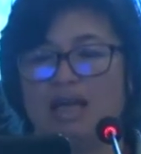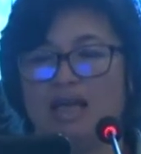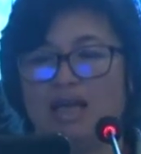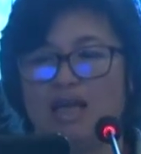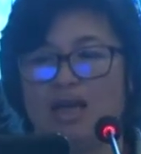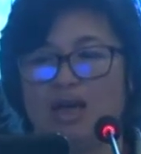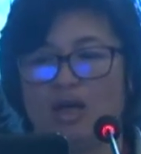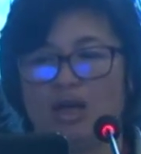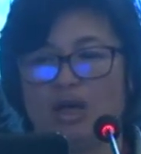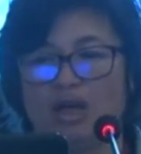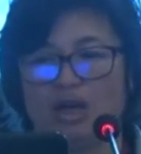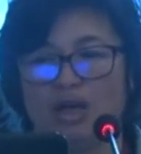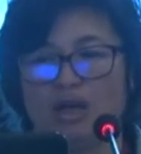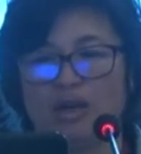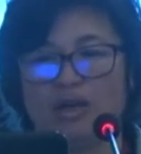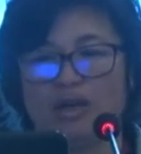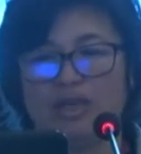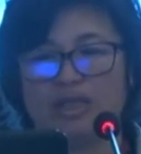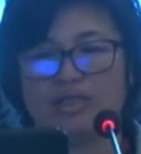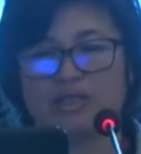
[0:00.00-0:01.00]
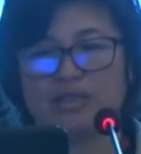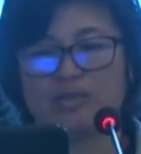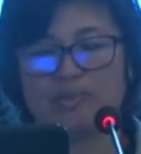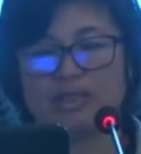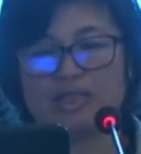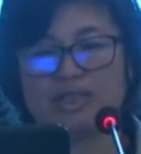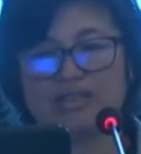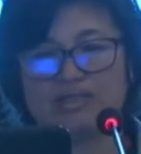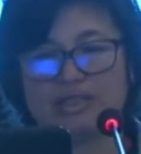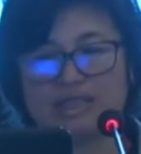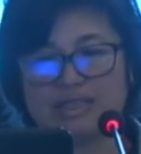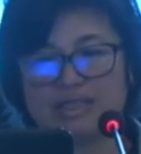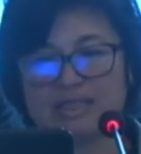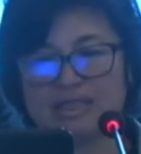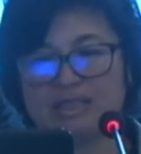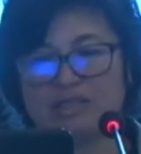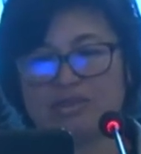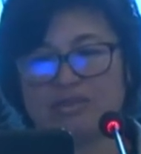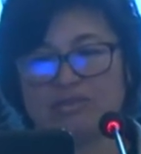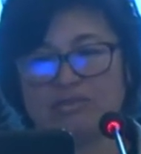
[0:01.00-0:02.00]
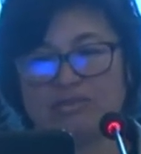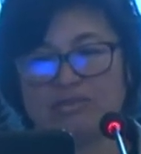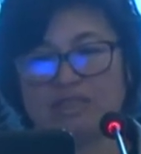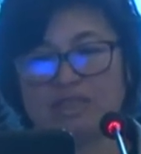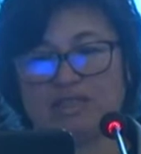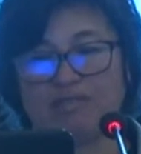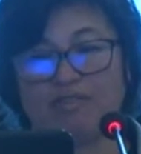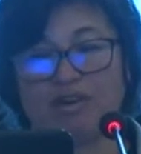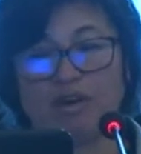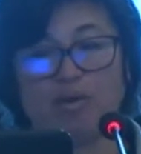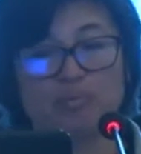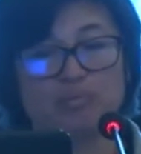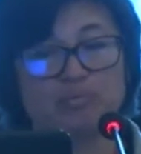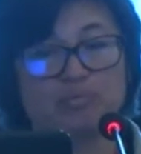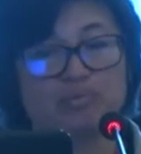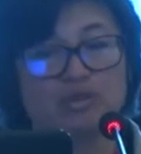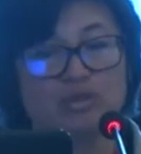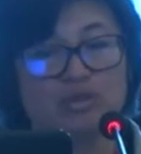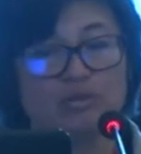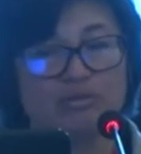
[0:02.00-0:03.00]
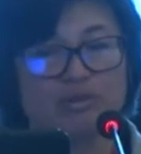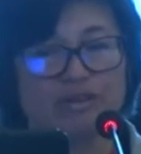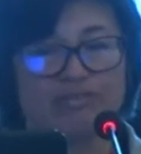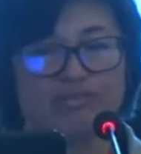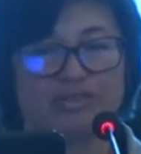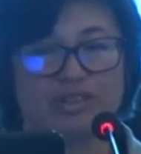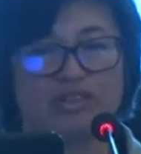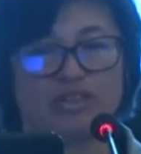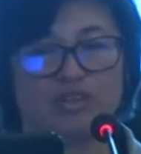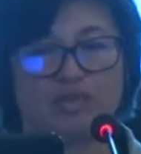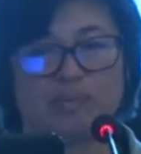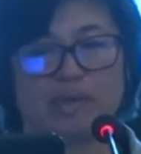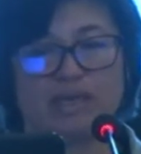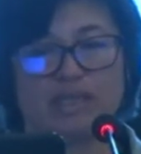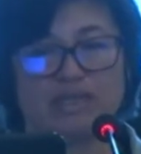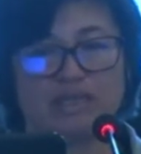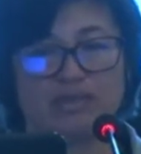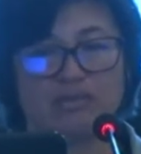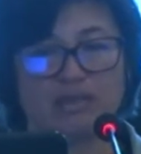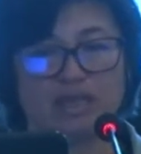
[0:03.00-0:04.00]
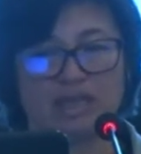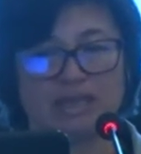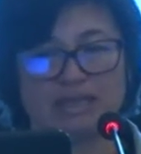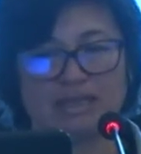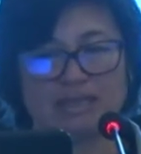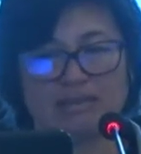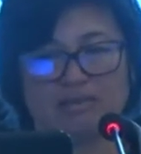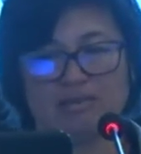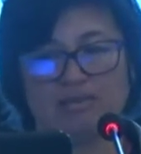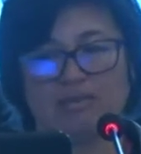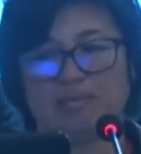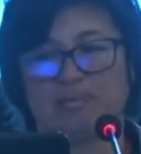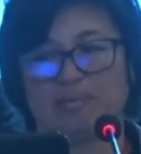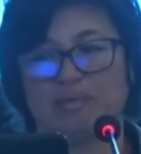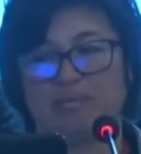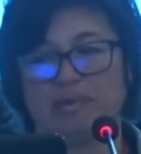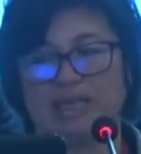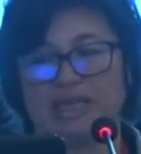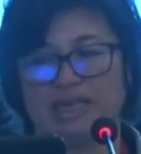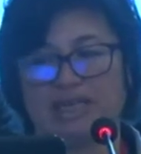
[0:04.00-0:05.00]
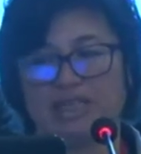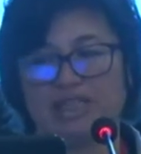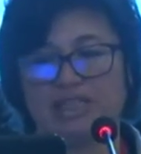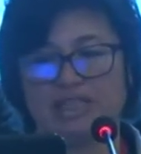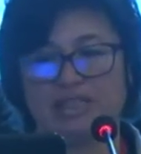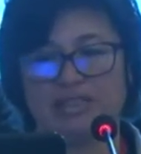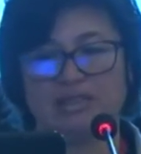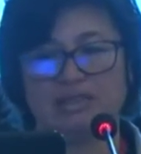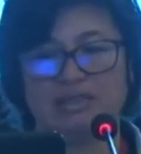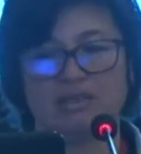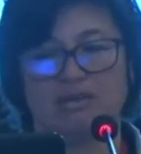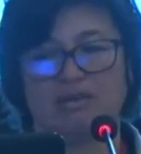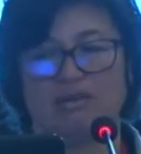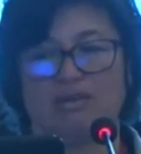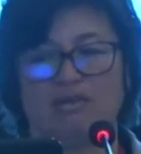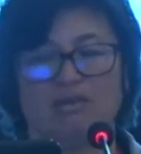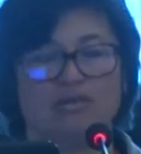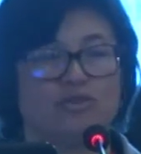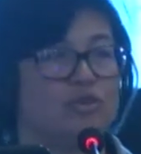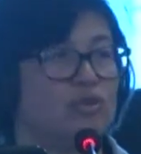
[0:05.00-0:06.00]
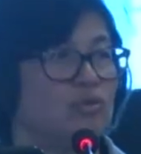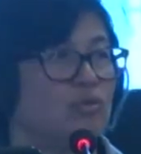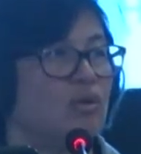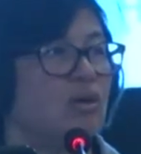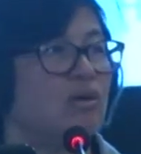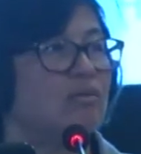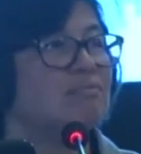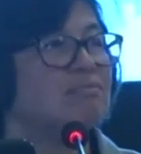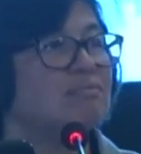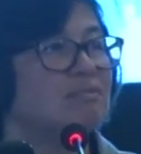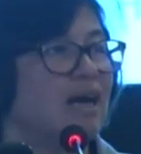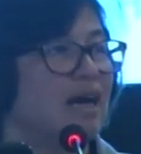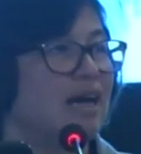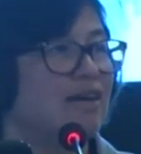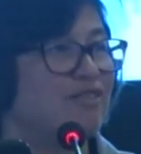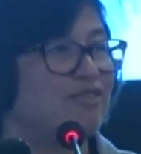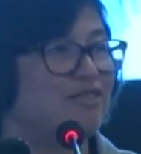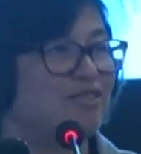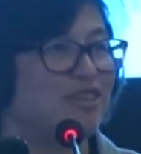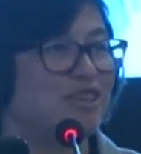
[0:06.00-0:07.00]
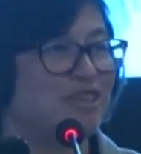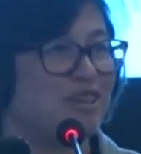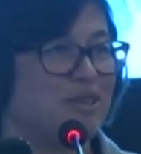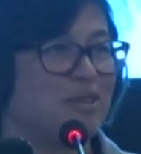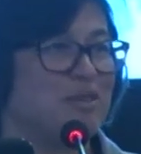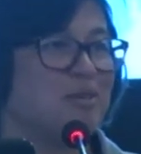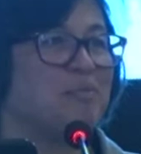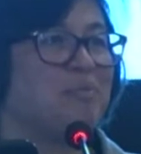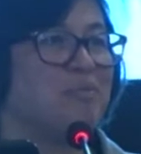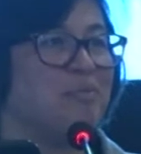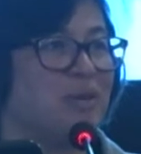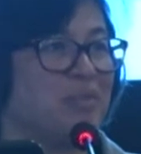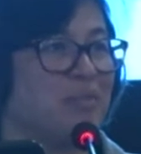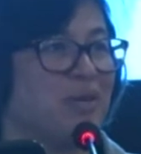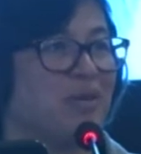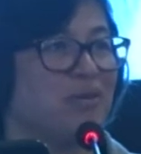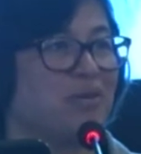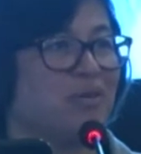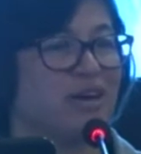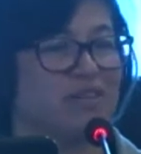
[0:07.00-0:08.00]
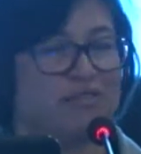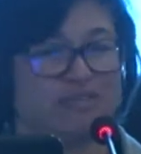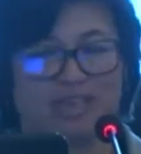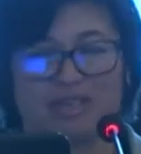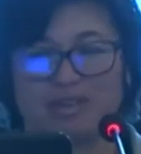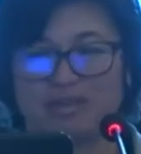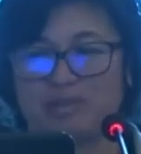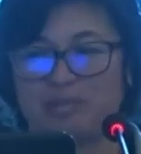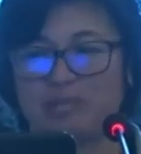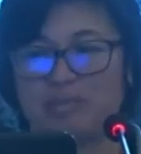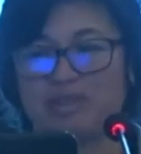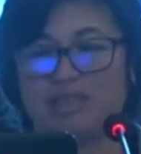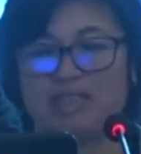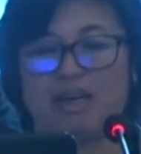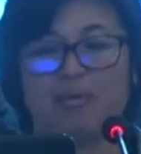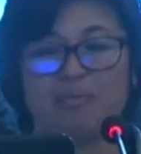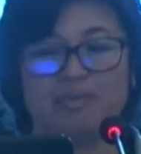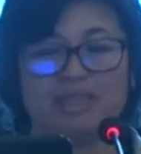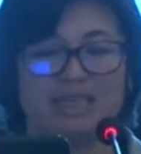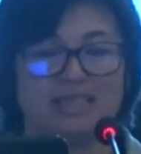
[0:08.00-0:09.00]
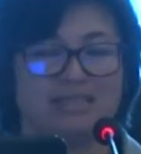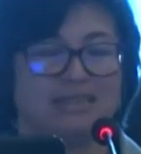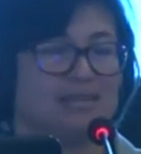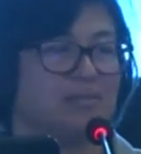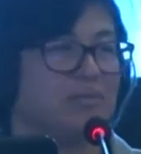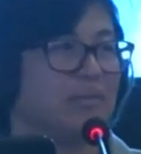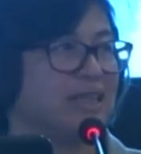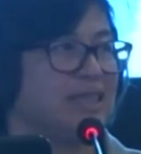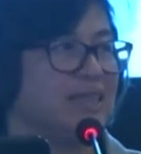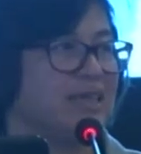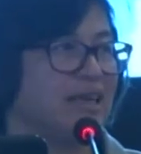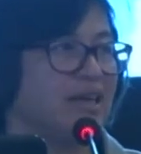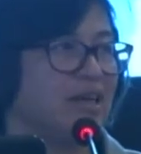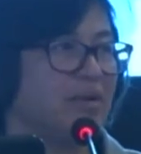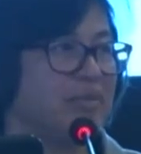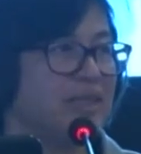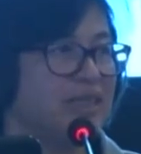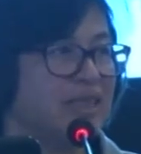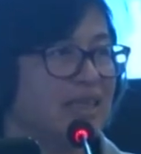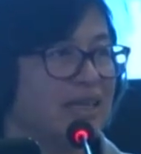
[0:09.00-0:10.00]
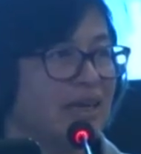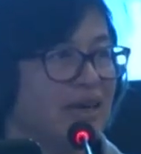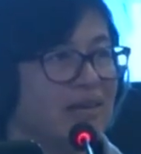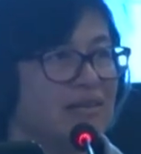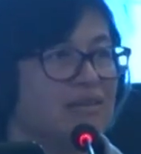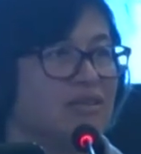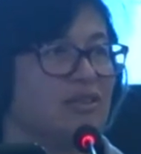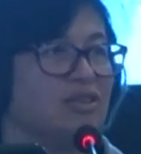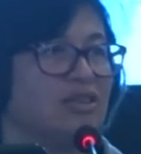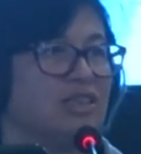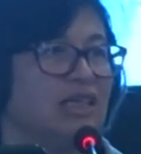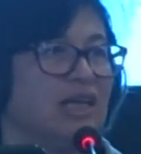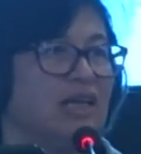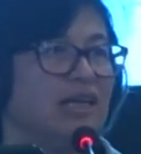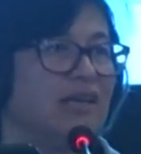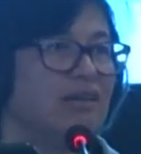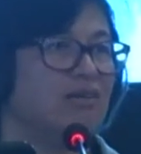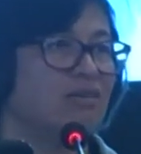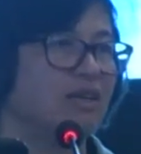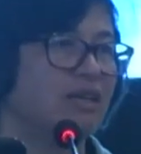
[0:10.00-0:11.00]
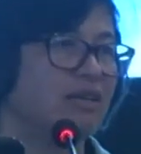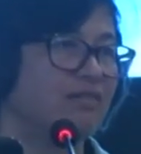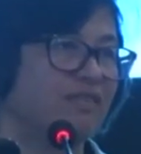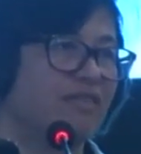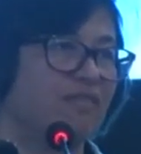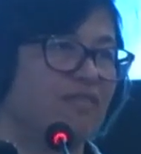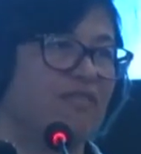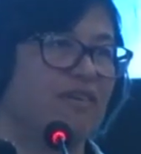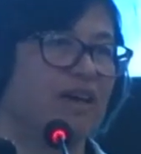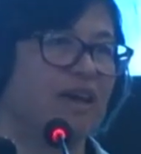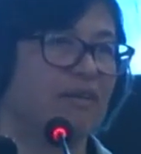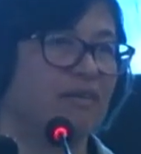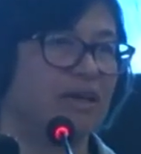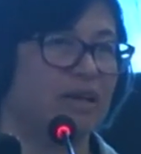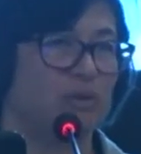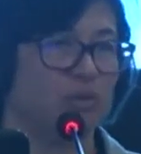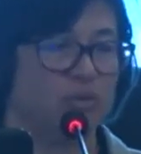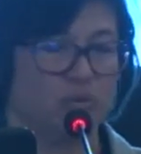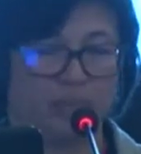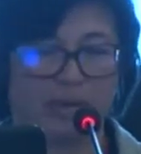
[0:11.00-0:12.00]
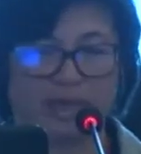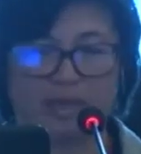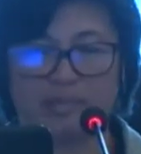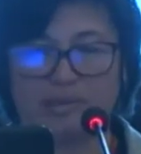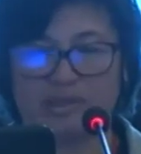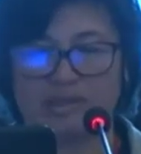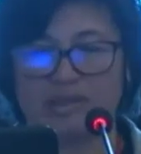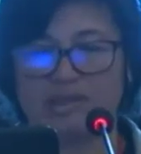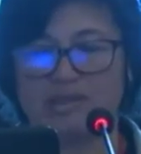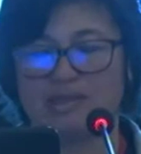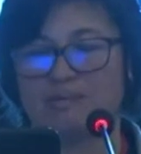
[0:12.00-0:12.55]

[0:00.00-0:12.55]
Uh, it could be interesting to develop new reference by new clinical publication uh, to have a bibliographical but updated materia medica, not dealing only with very old papers.